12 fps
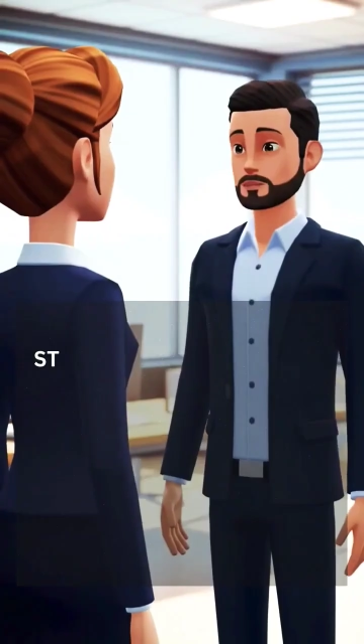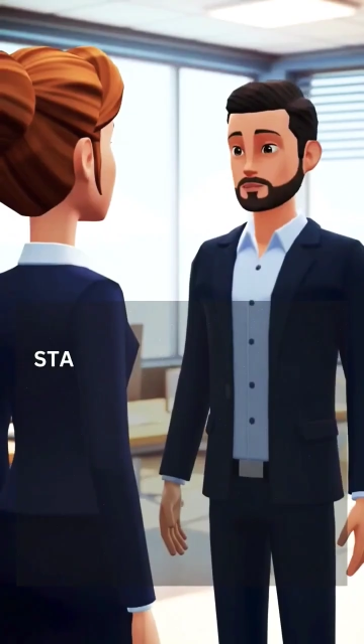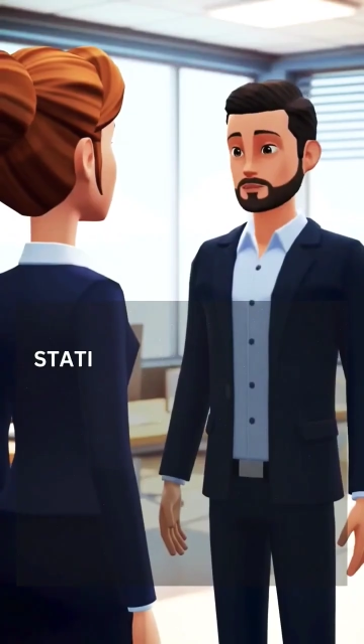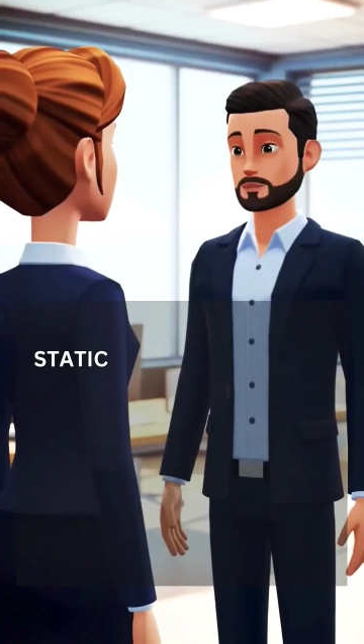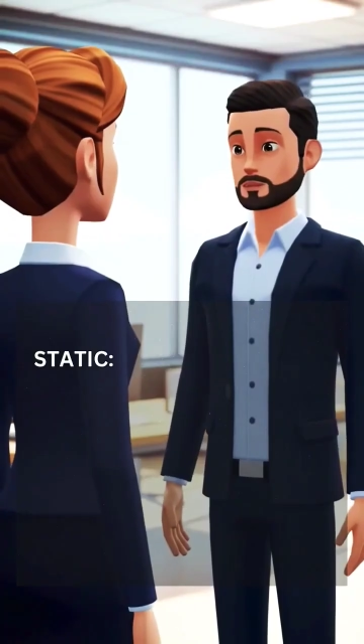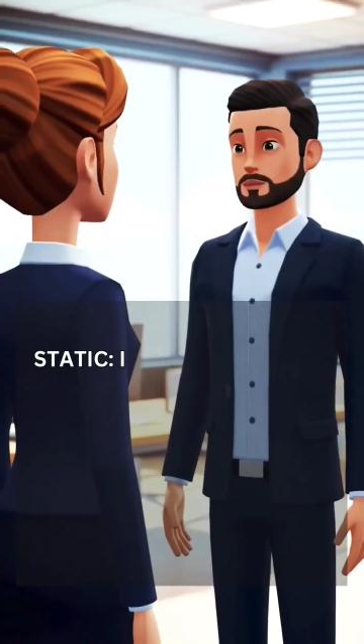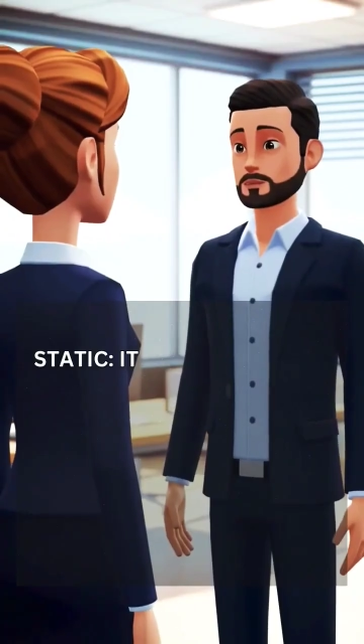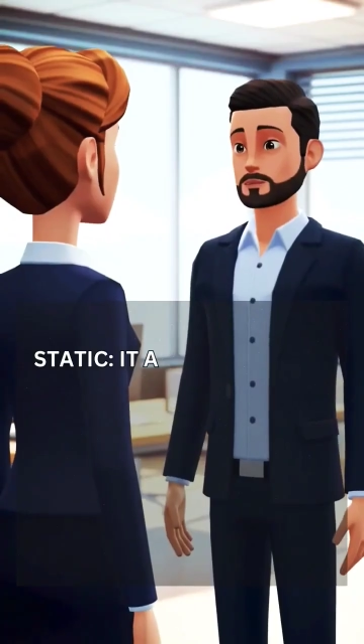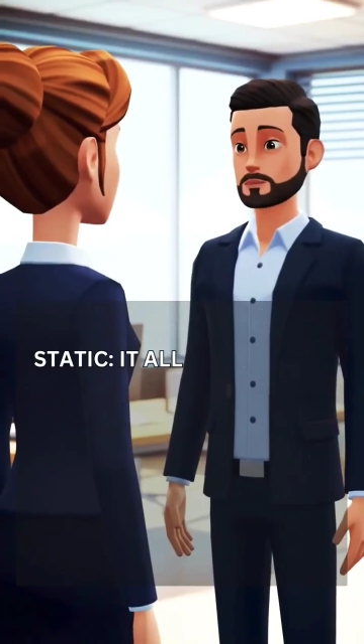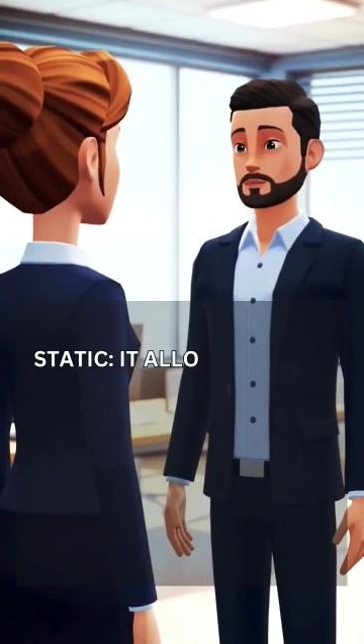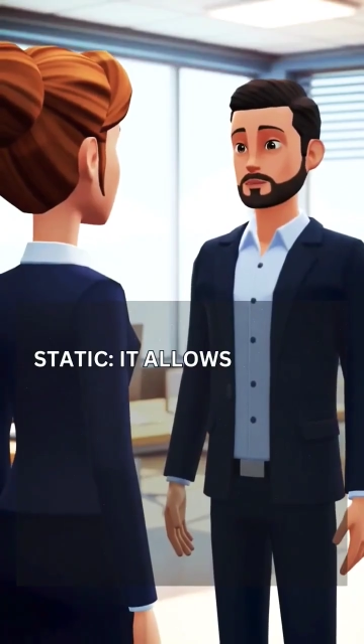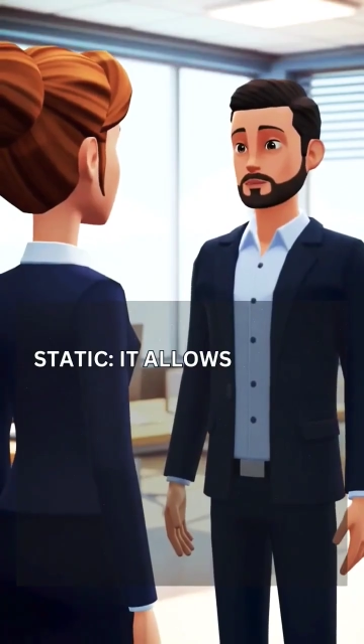
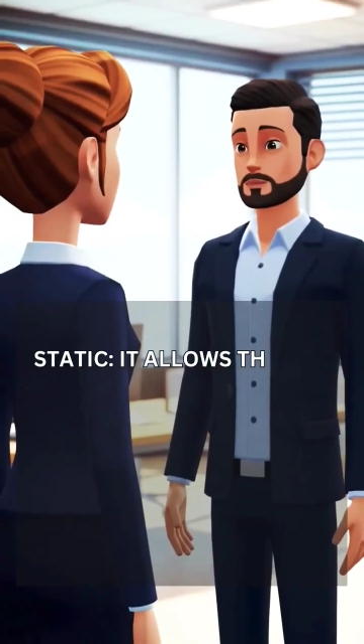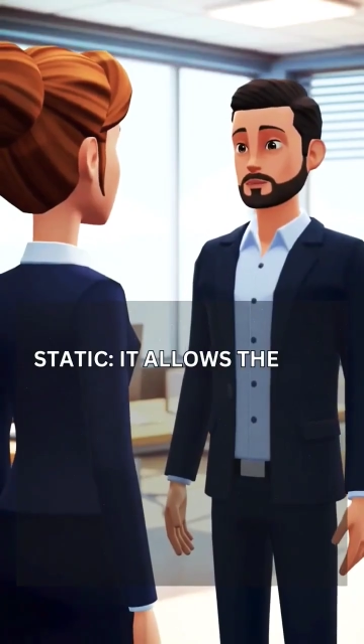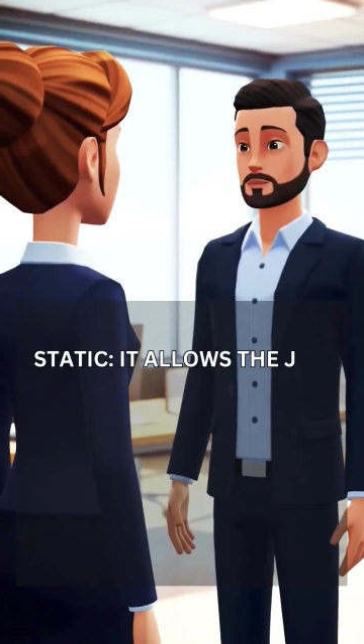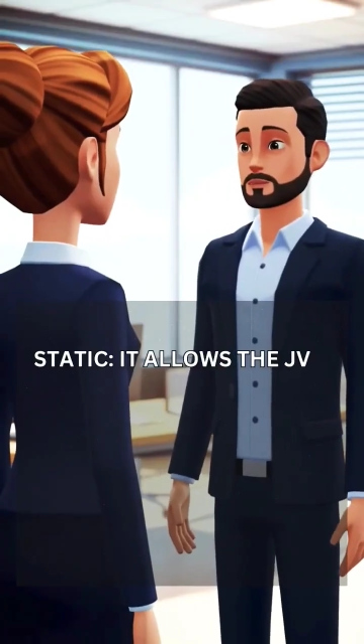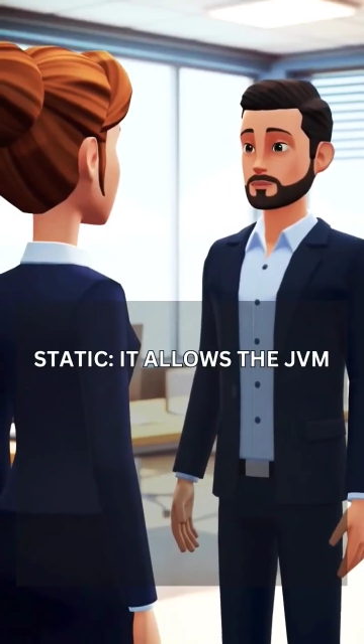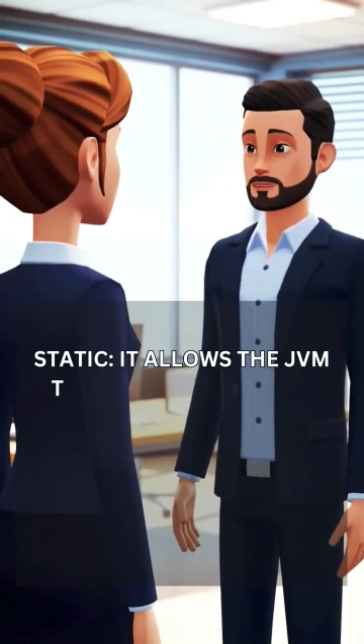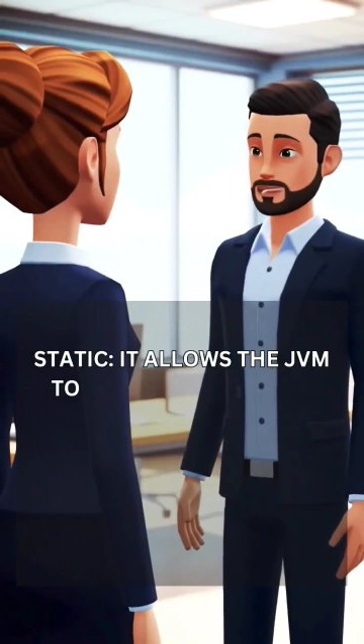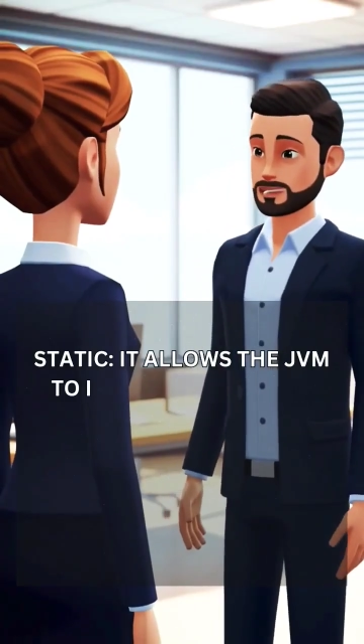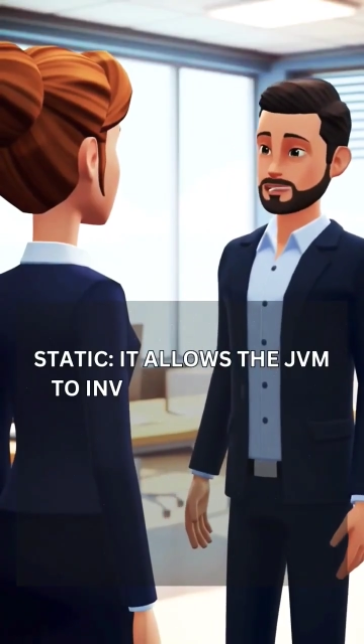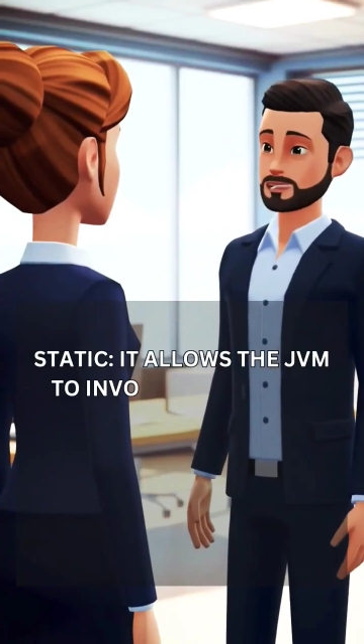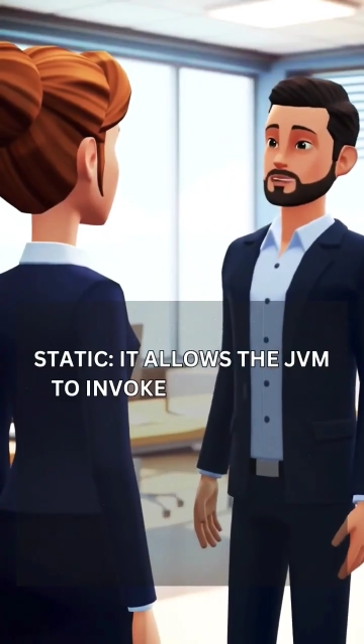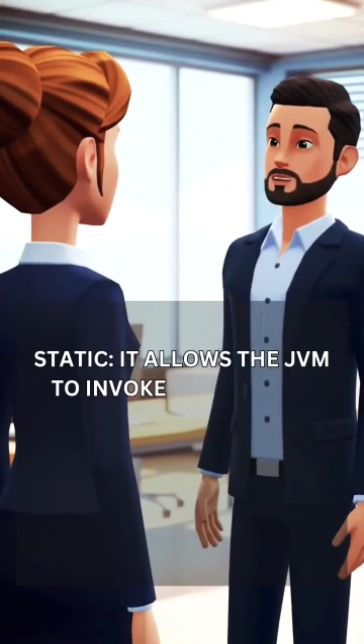Static. It
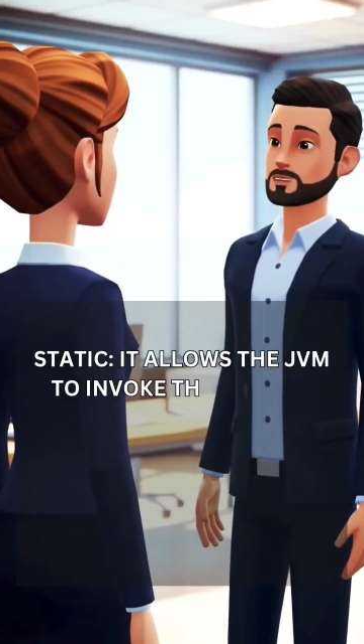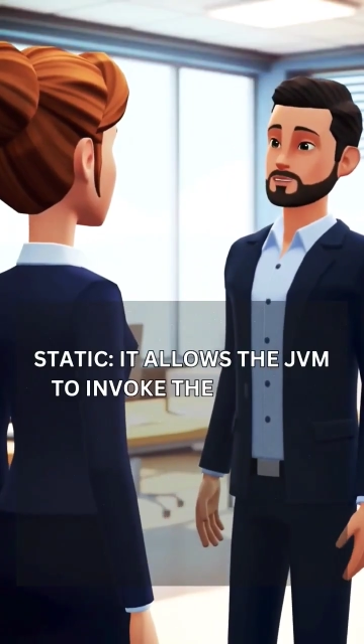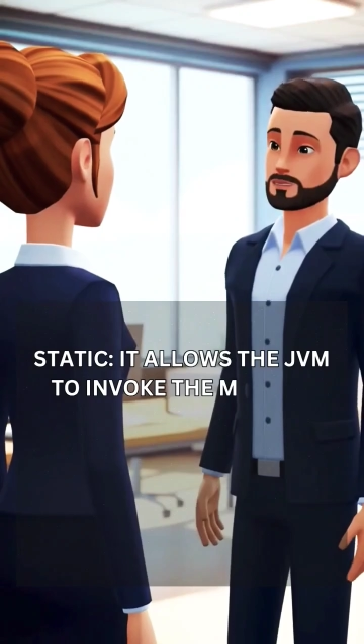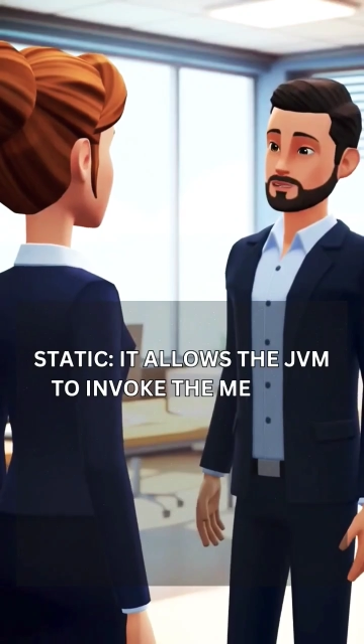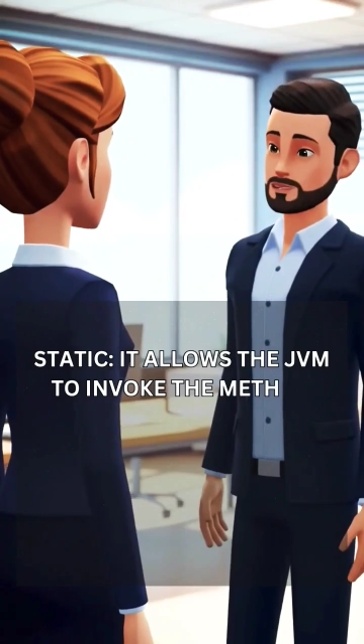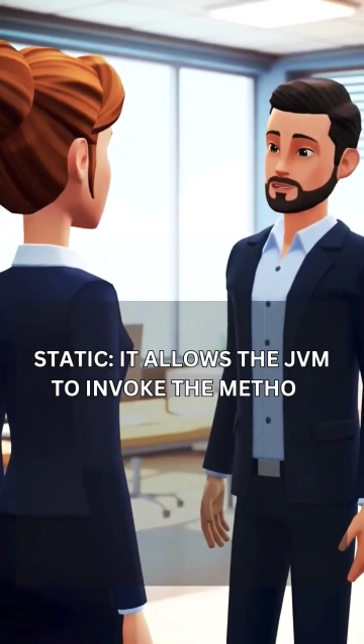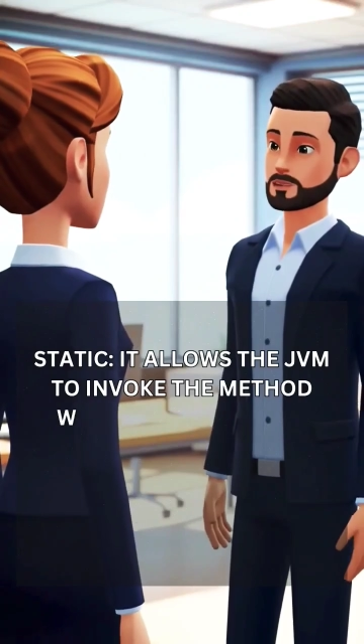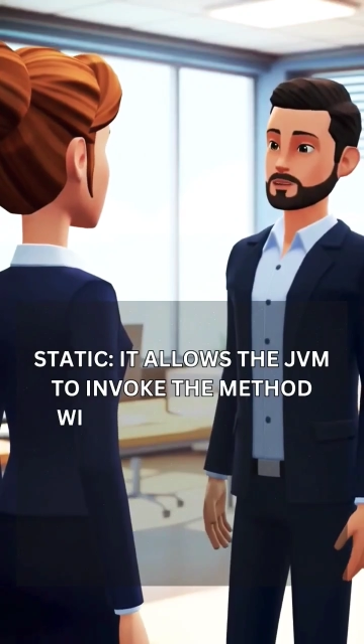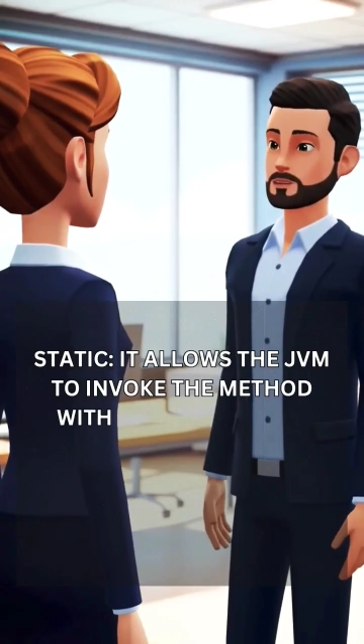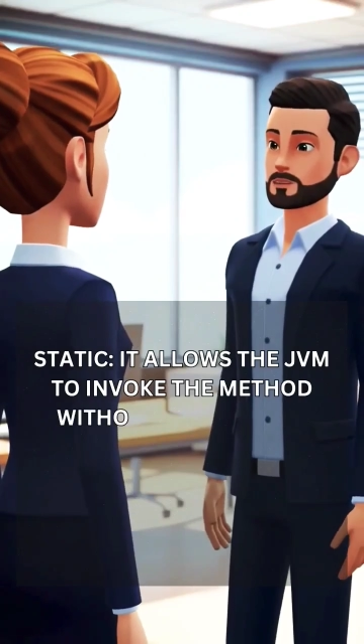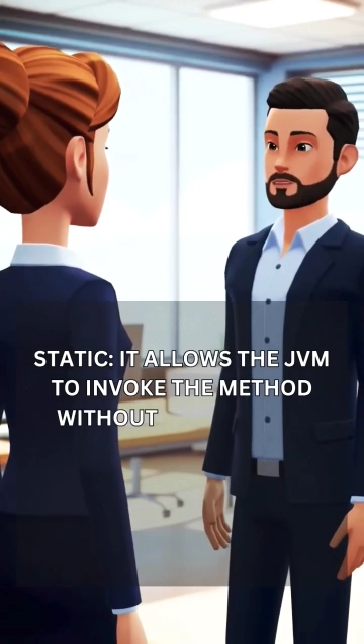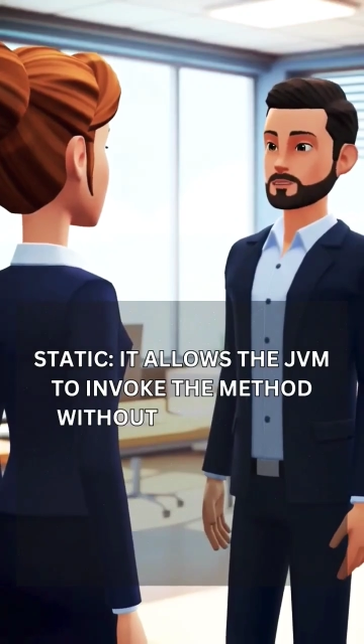allows the JVM to
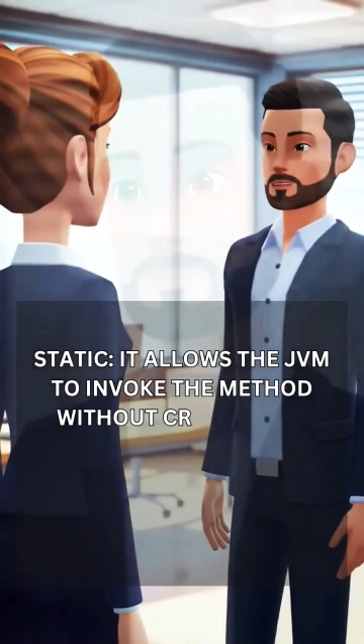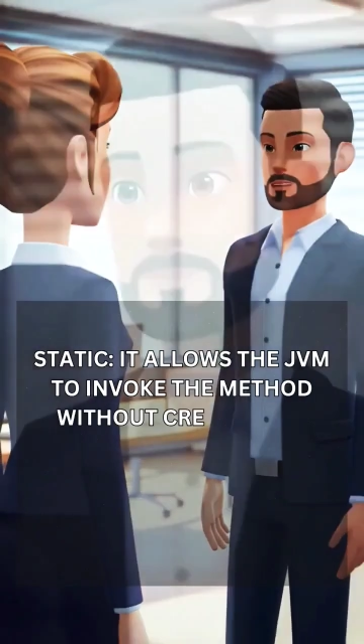invoke the